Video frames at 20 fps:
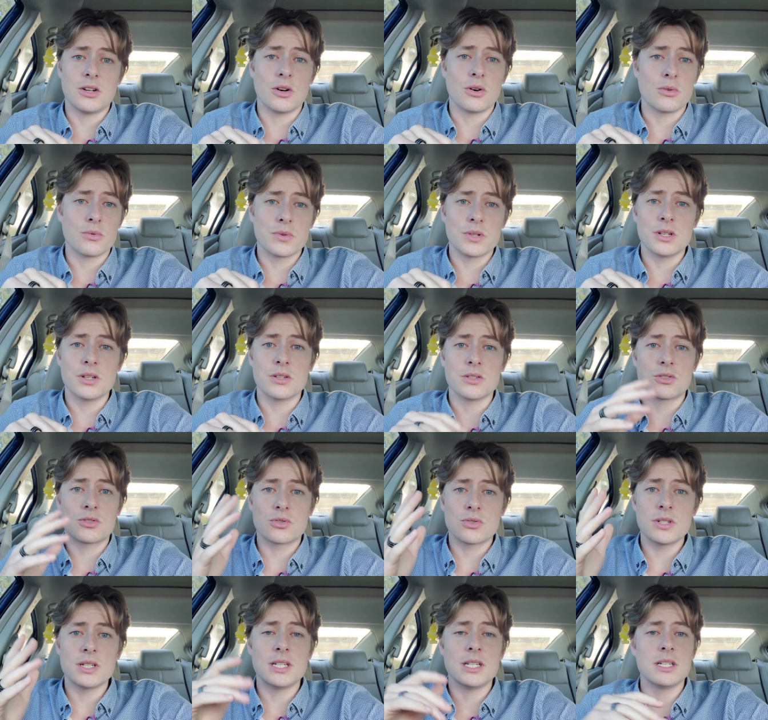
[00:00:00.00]
real
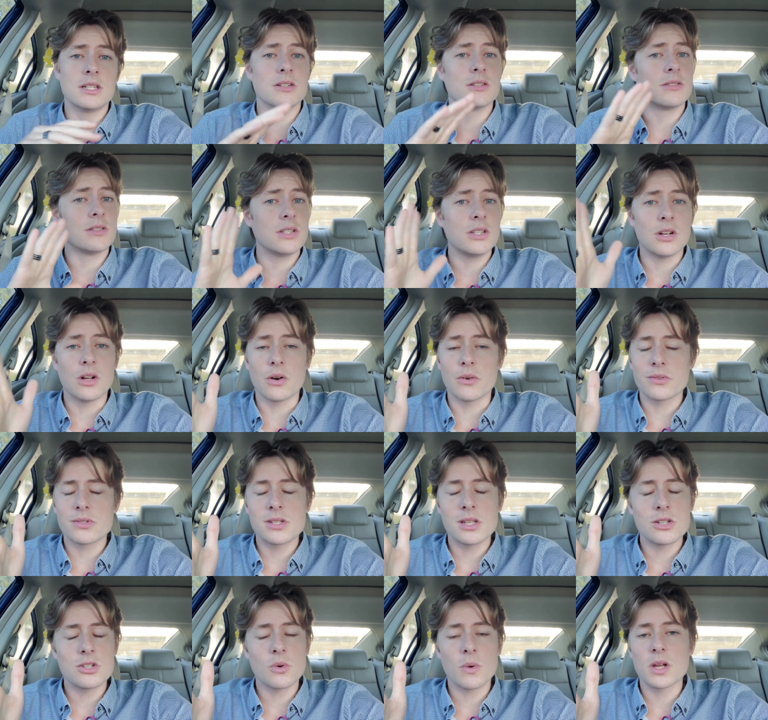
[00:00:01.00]
tree, or
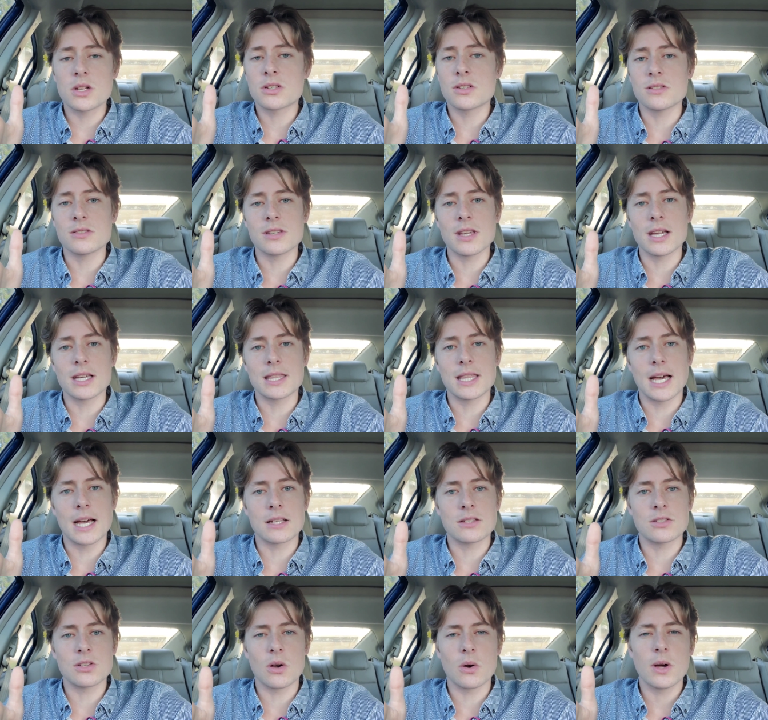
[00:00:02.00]
situations like
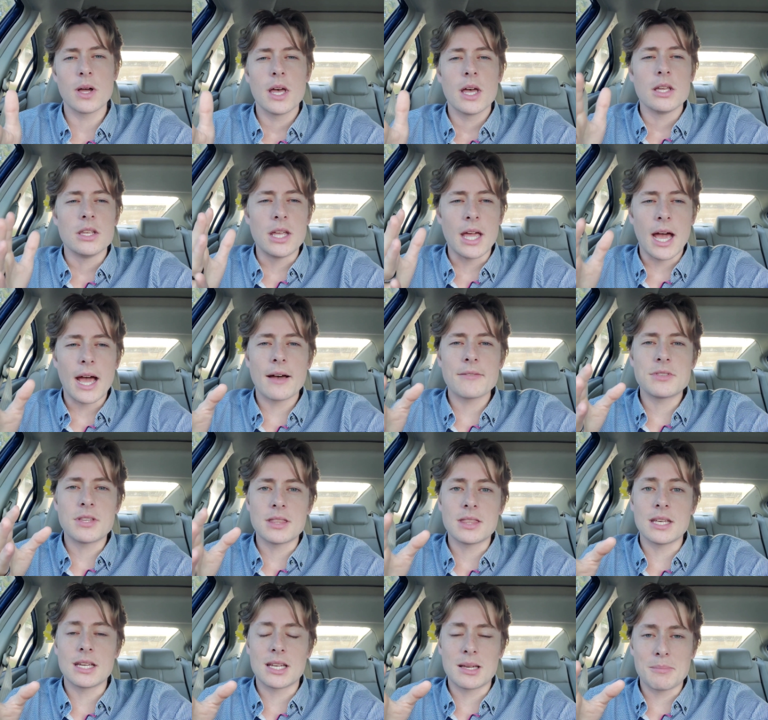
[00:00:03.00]
that. So you have to
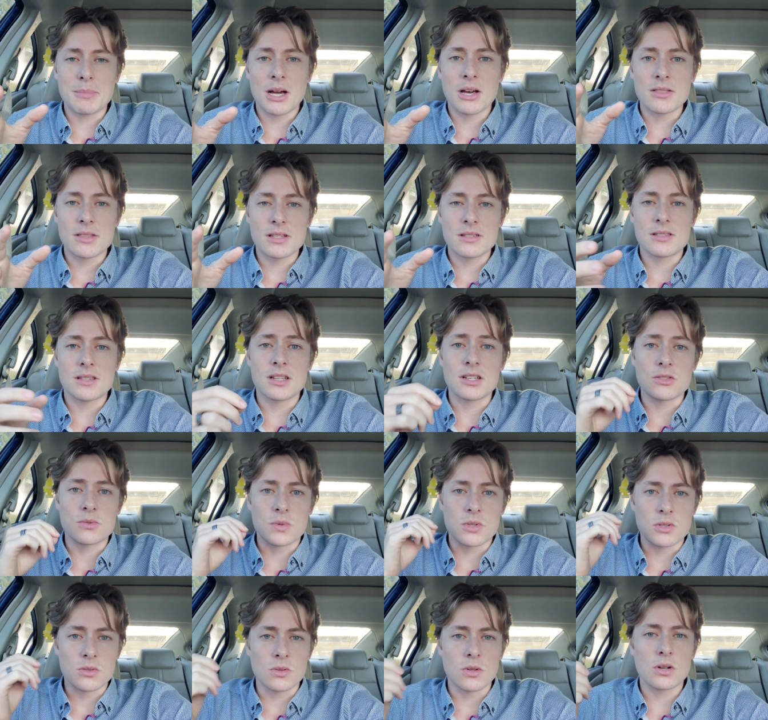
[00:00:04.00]
think about these things
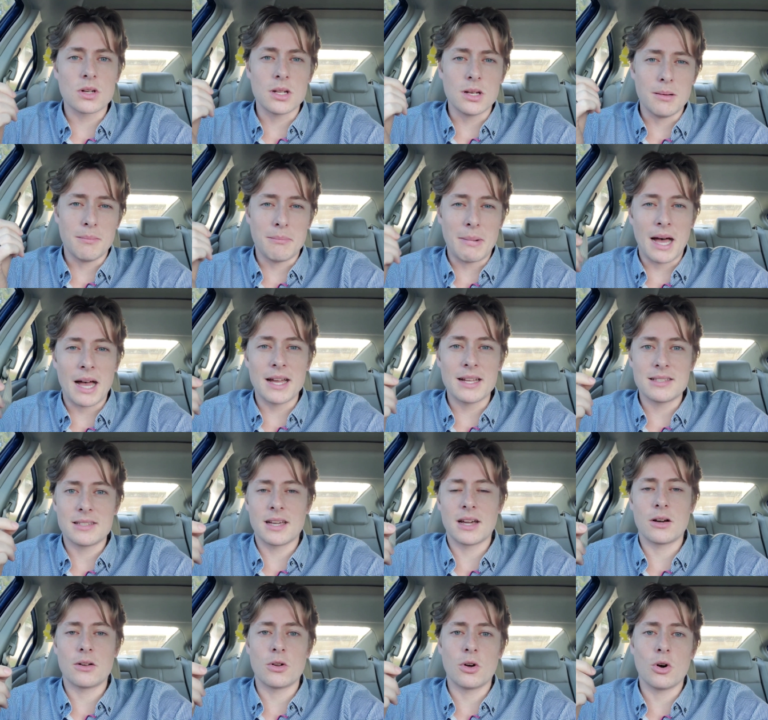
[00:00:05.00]
when you're looking to buy a
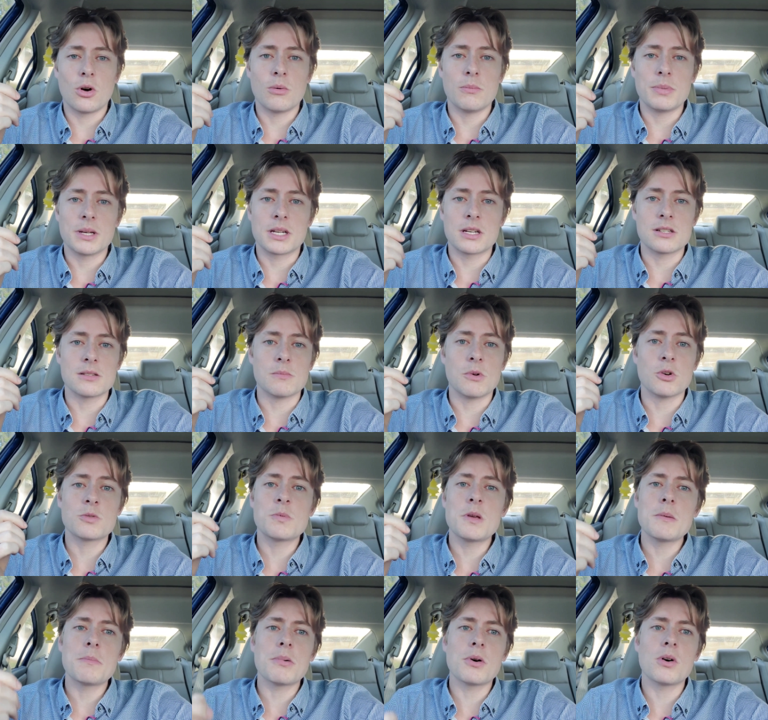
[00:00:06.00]
townhome, because most
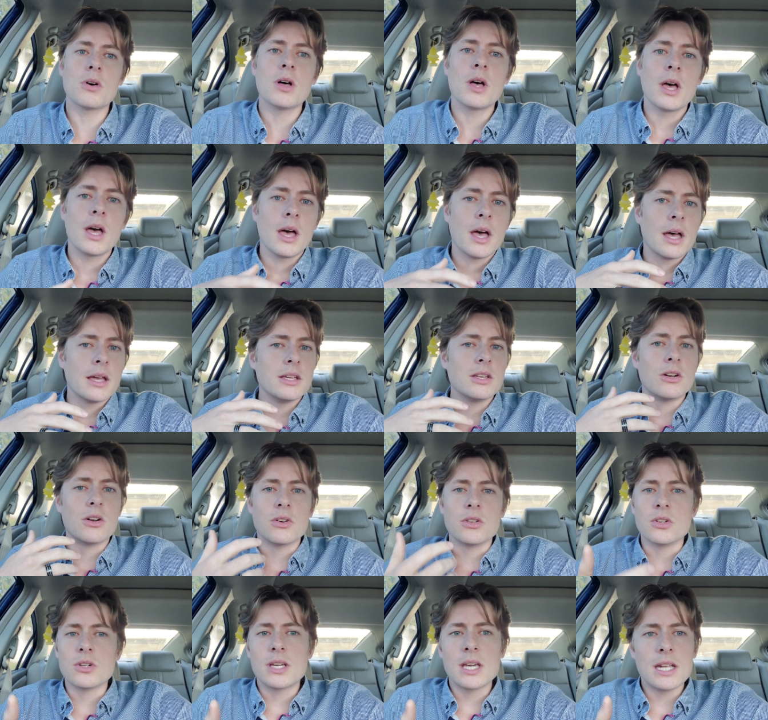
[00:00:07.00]
people,
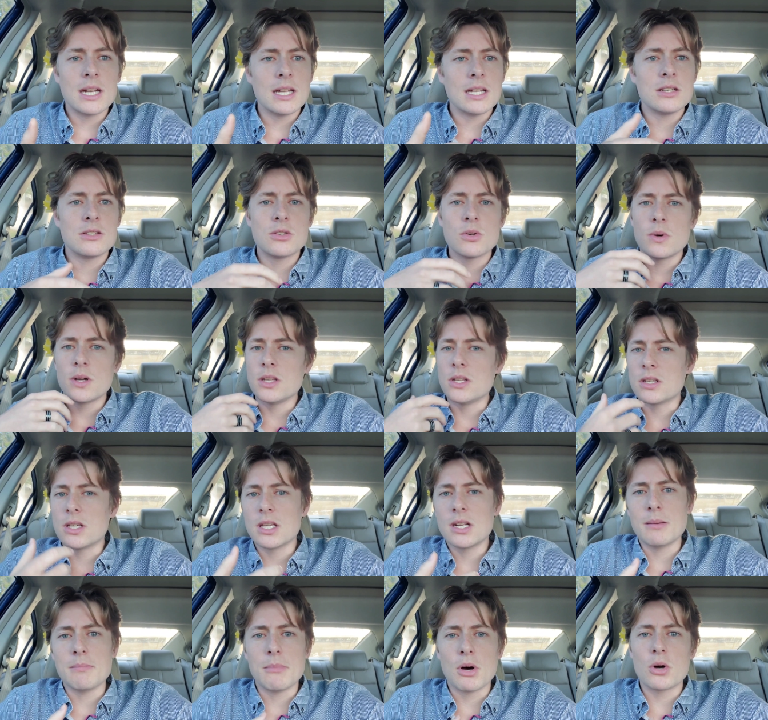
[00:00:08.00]
you get into it, you
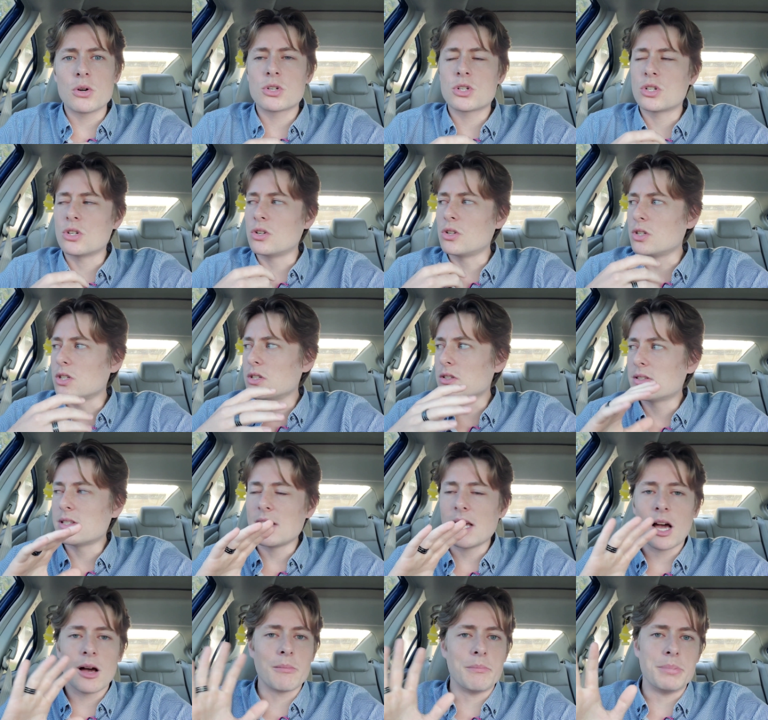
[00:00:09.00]
get emotional, you
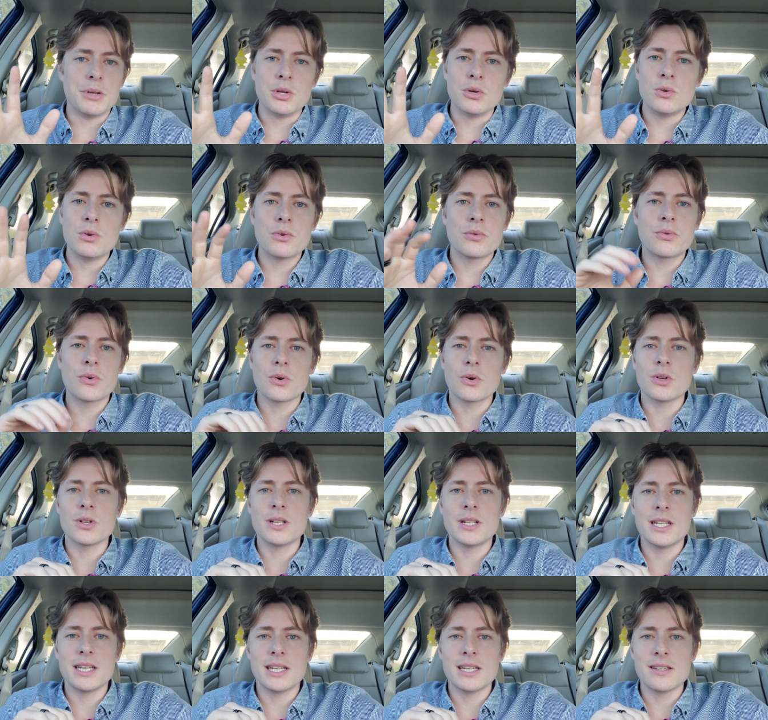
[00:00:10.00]
see how beautiful
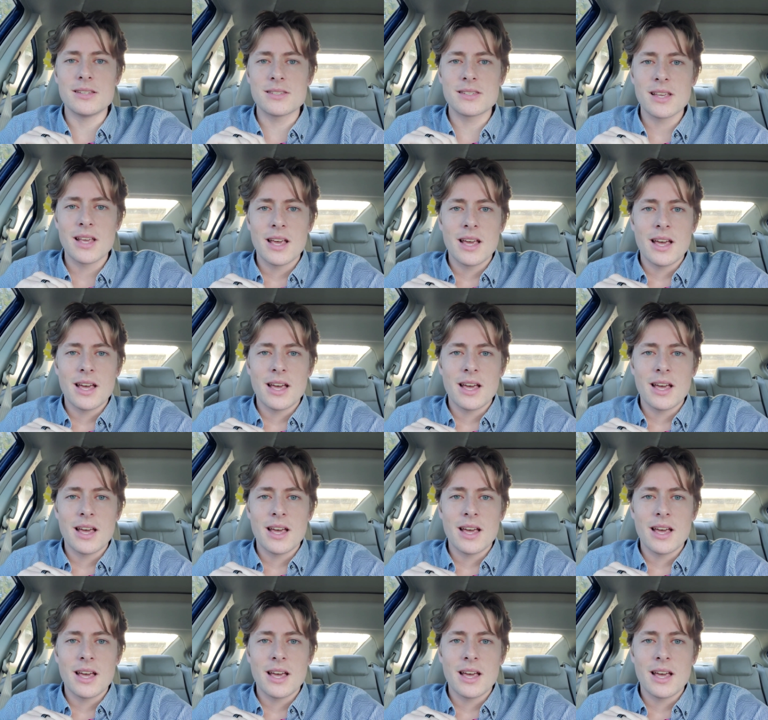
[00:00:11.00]
it is,